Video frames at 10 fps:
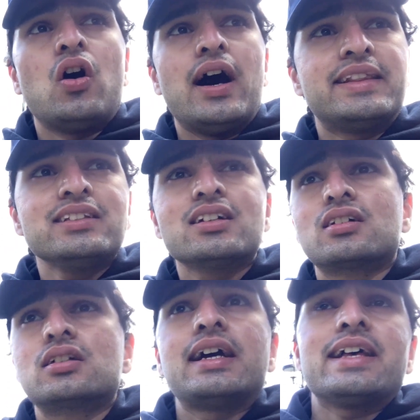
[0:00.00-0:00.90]
I think the
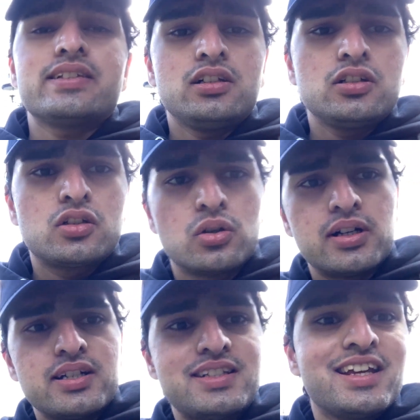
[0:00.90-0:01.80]
castle
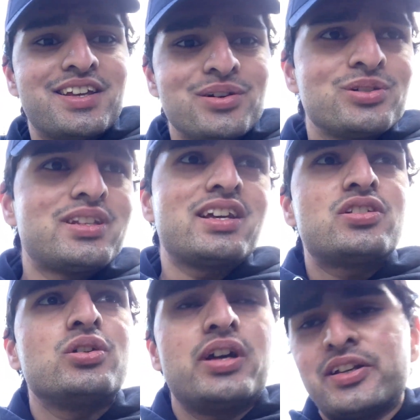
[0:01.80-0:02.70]
tour takes
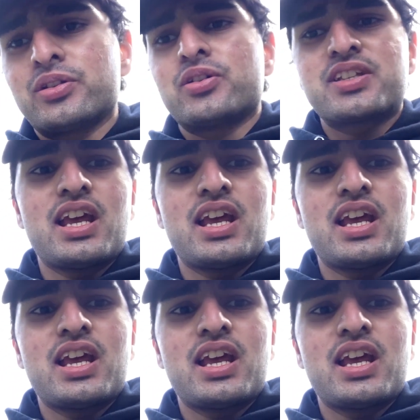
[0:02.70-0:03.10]
you into those